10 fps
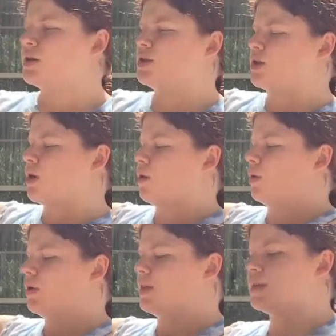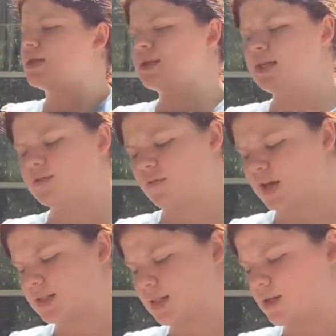So this is his
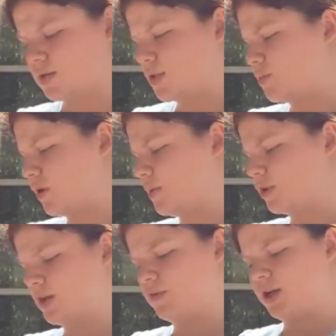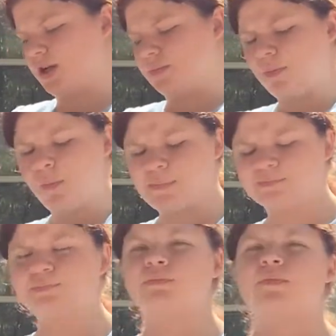vest that he uses pretty much every day.
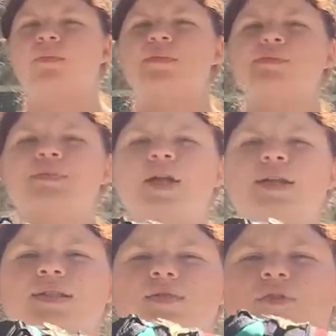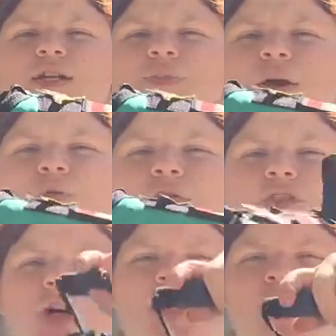It's a vest by River
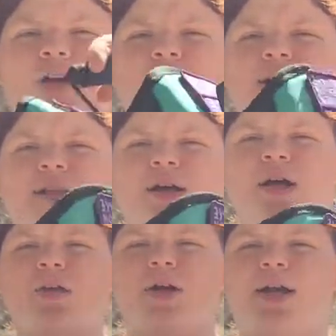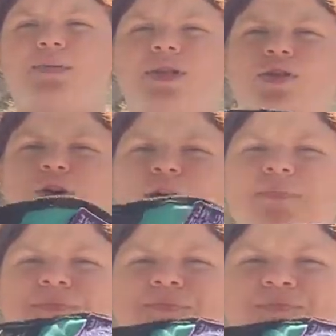Dog Gear in the color Hampton Green.